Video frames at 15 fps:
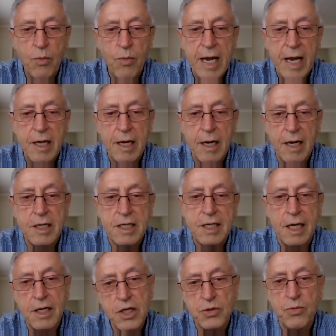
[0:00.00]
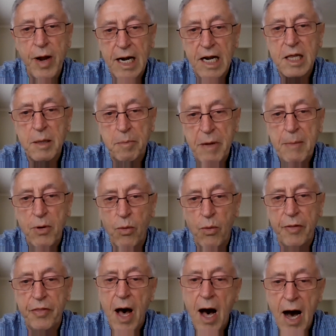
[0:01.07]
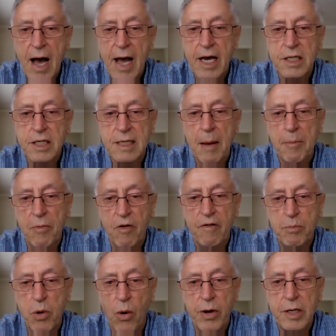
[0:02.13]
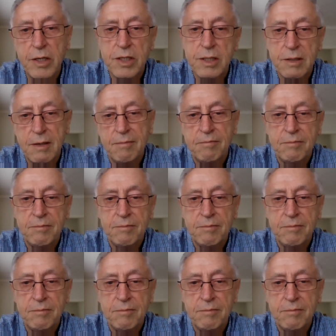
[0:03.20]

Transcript: waiting list is really the people with the highest number of points